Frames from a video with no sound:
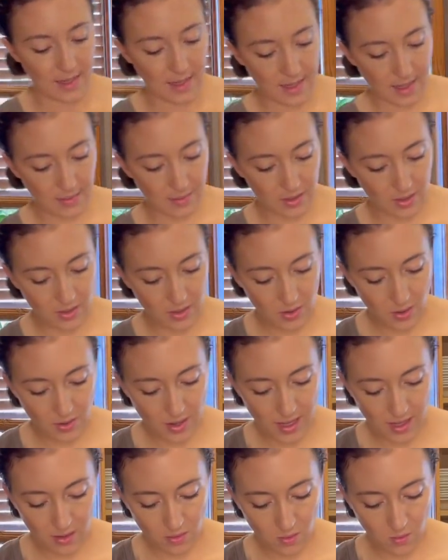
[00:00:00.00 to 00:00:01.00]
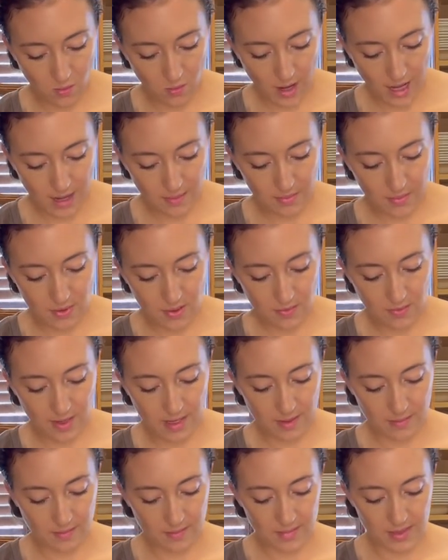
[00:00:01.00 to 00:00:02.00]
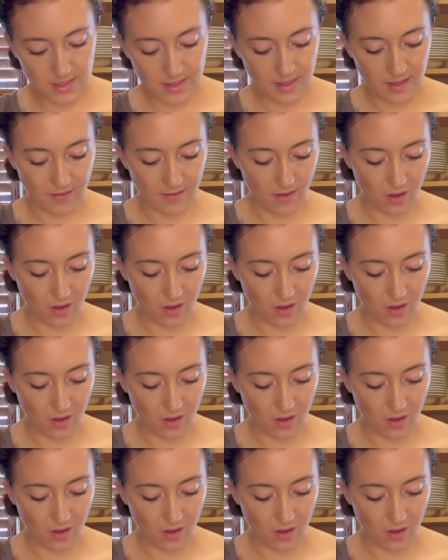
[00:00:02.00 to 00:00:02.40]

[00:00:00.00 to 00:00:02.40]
And I'm going to go ahead and wipe the rims of